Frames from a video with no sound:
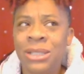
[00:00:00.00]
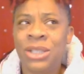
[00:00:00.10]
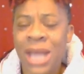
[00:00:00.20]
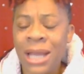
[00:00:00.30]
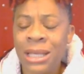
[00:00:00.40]

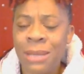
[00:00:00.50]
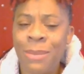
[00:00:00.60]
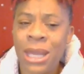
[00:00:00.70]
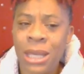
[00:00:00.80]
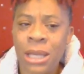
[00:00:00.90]
Jacky
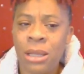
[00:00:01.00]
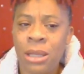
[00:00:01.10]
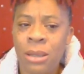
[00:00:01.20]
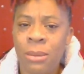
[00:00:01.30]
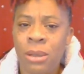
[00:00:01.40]
make it
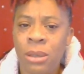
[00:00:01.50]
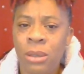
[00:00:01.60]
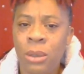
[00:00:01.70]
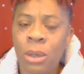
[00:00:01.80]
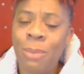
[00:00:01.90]

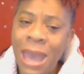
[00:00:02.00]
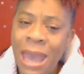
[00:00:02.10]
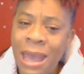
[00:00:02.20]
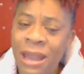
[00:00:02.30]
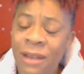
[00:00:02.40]
look
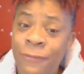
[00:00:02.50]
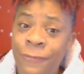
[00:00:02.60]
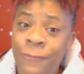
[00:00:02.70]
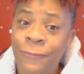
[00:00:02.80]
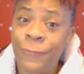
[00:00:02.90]
bad
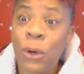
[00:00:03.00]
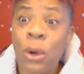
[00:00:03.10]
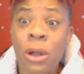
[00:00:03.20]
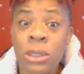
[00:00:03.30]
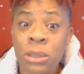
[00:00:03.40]

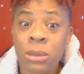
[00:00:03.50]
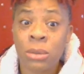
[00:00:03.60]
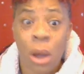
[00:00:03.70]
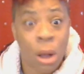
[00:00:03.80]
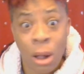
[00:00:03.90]
for
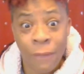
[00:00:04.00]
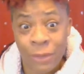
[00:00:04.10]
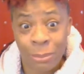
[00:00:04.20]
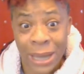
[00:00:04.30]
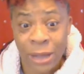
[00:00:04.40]
all
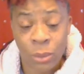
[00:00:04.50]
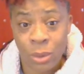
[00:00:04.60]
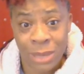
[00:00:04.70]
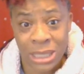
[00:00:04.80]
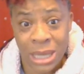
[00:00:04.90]
the Black
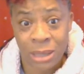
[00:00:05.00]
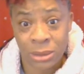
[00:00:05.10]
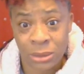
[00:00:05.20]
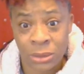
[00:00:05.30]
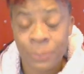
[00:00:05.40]
woman
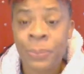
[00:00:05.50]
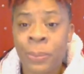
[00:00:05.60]
doctors.